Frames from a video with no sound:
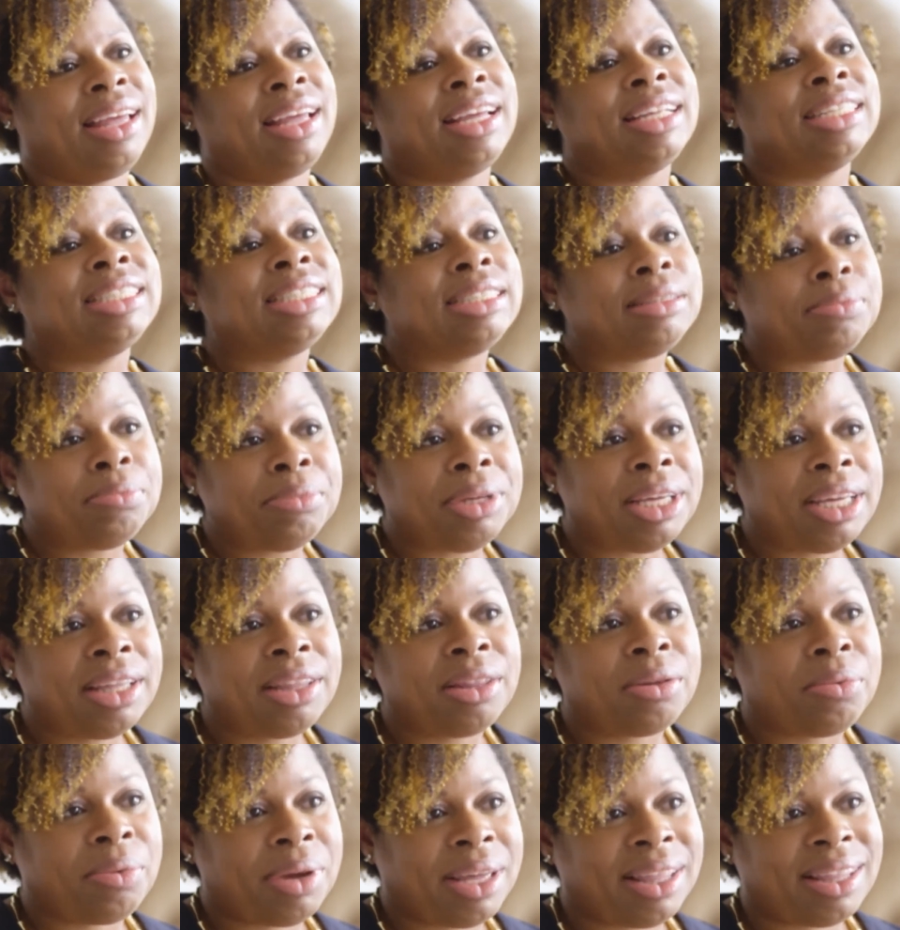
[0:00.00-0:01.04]
To me, the
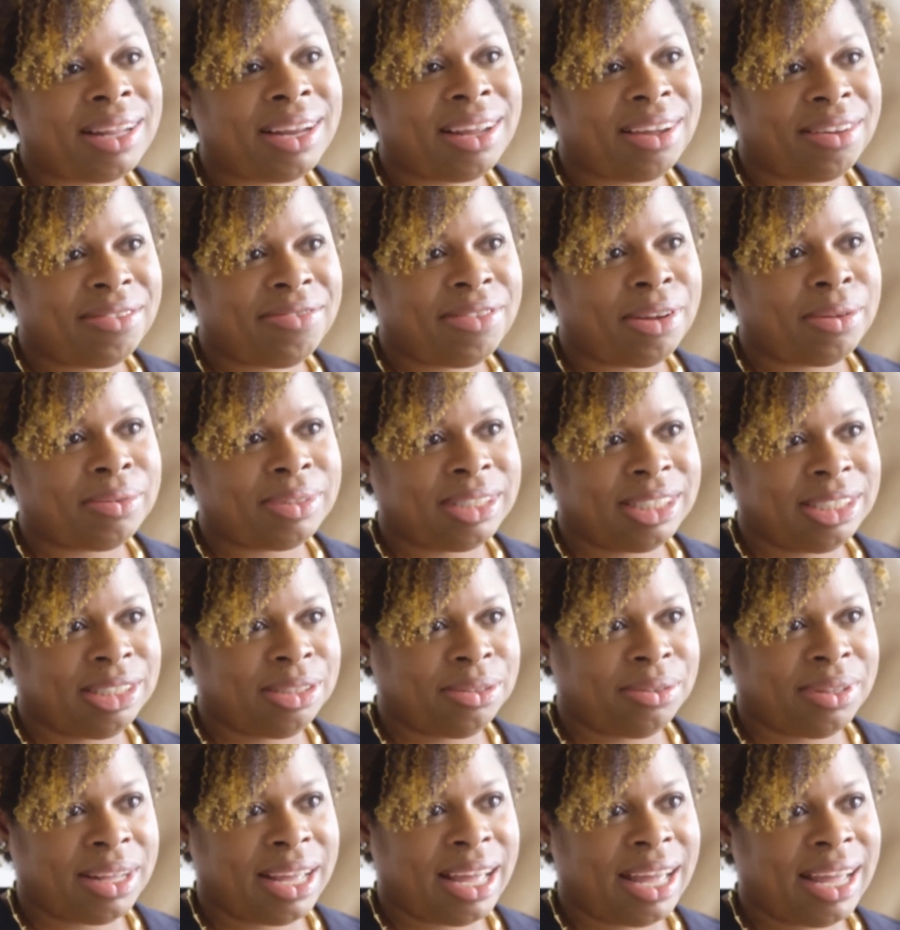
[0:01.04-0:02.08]
way that I have found to do
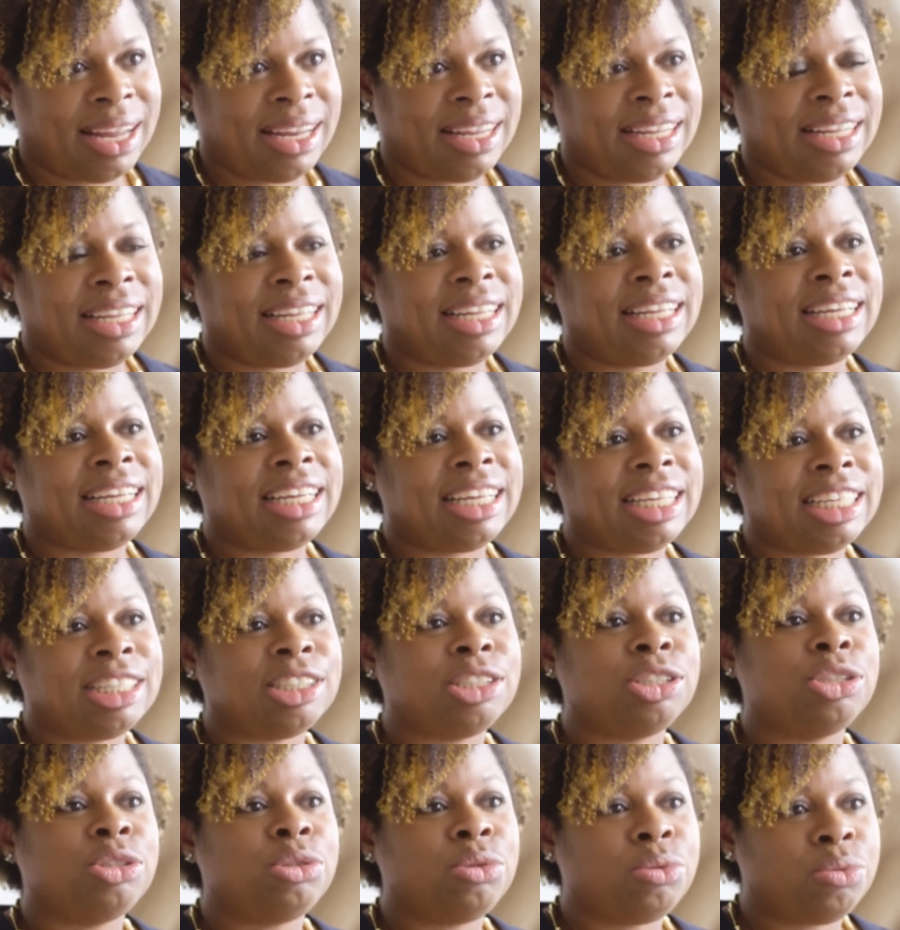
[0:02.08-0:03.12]
that is
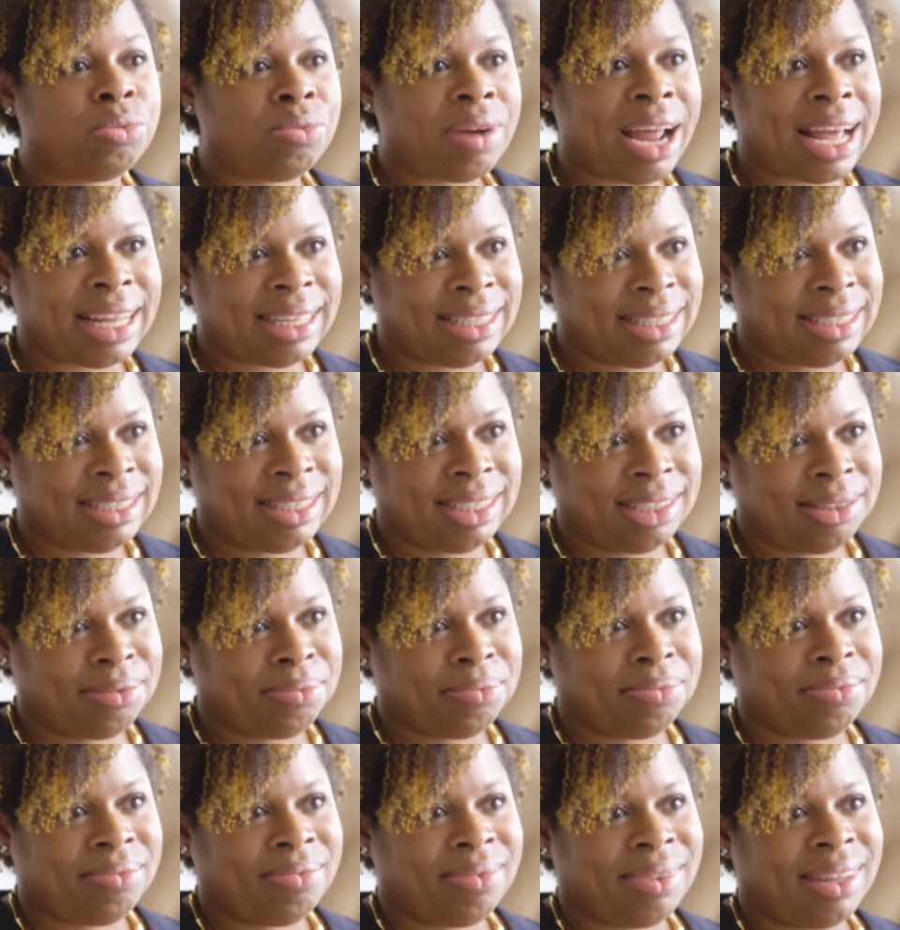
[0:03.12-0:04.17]
to rest.
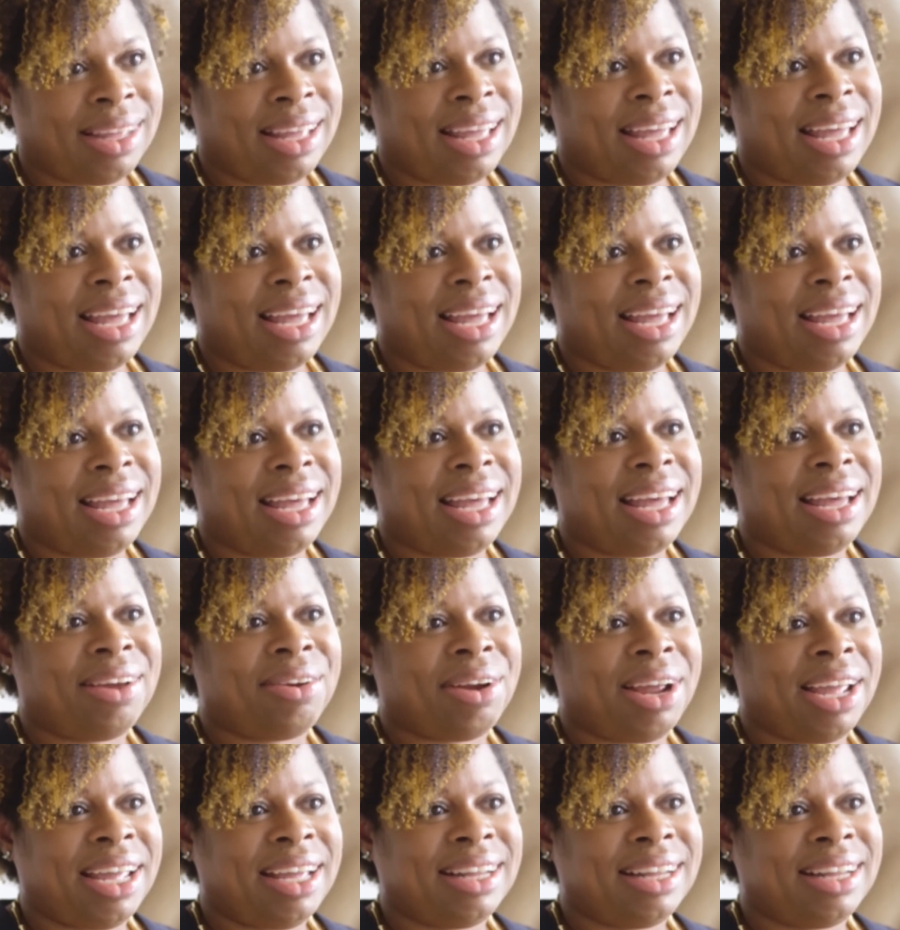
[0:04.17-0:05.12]
Right?